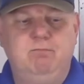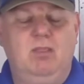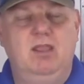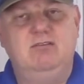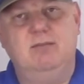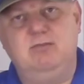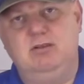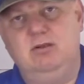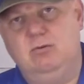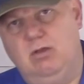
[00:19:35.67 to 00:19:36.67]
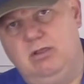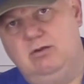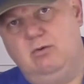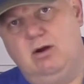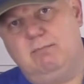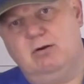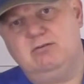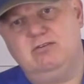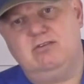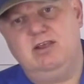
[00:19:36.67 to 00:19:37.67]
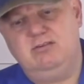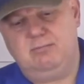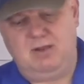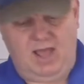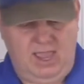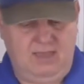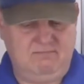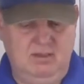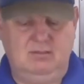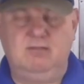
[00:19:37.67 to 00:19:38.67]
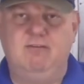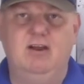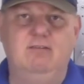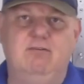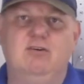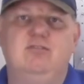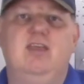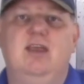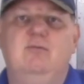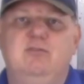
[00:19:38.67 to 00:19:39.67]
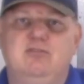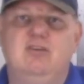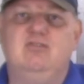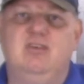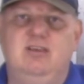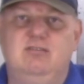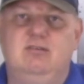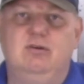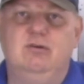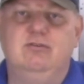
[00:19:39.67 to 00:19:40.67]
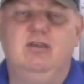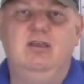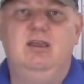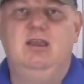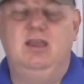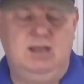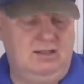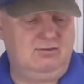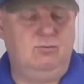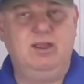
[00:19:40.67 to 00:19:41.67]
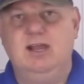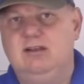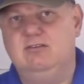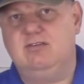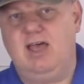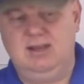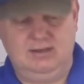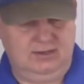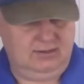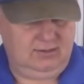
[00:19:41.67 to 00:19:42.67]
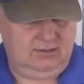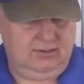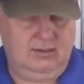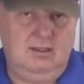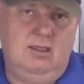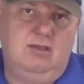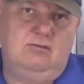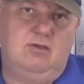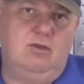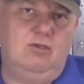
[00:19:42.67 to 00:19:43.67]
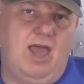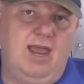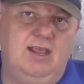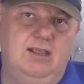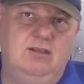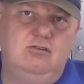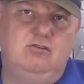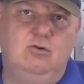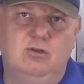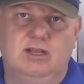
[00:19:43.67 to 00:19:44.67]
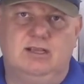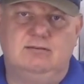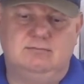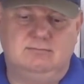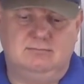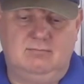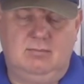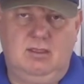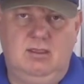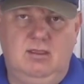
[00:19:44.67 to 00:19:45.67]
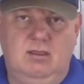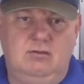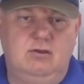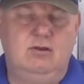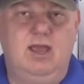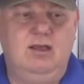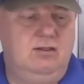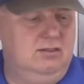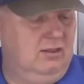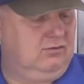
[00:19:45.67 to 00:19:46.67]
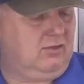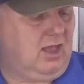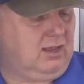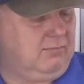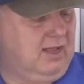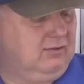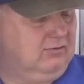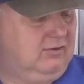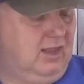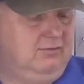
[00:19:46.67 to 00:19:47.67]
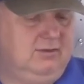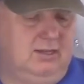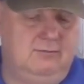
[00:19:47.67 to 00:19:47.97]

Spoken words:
It's up to you whether you want to purchase these, but I have built the very first stand with just these tools, and that's the way I designed it. So that is tooling. So now let's talk about safety.